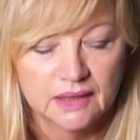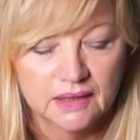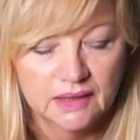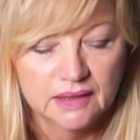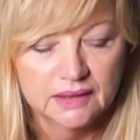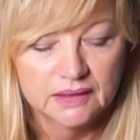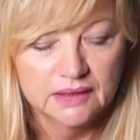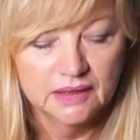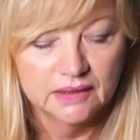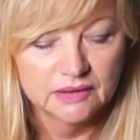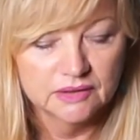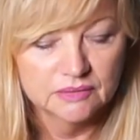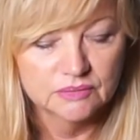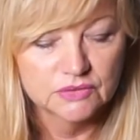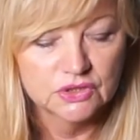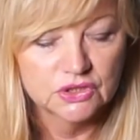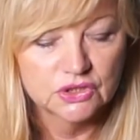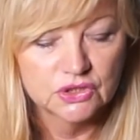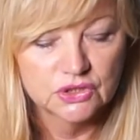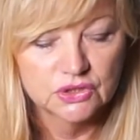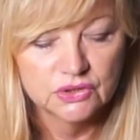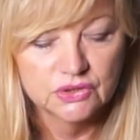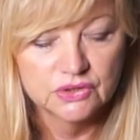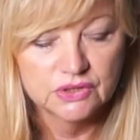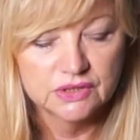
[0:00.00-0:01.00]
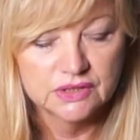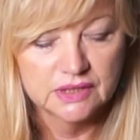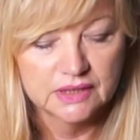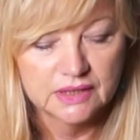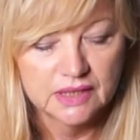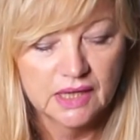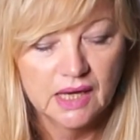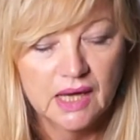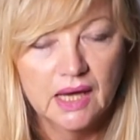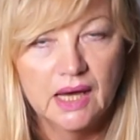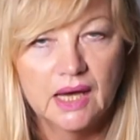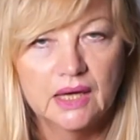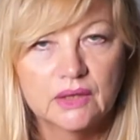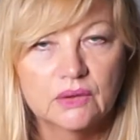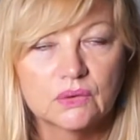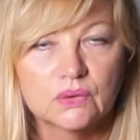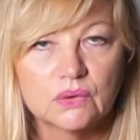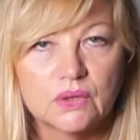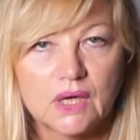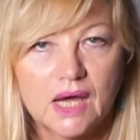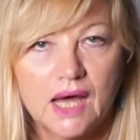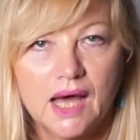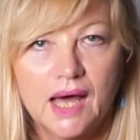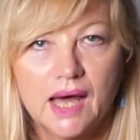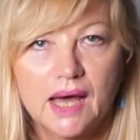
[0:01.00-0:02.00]
Get them to choose the card or
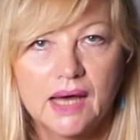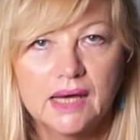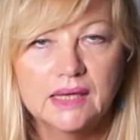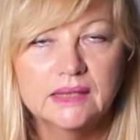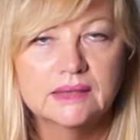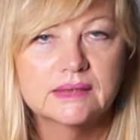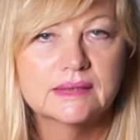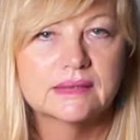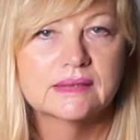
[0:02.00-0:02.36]
cards,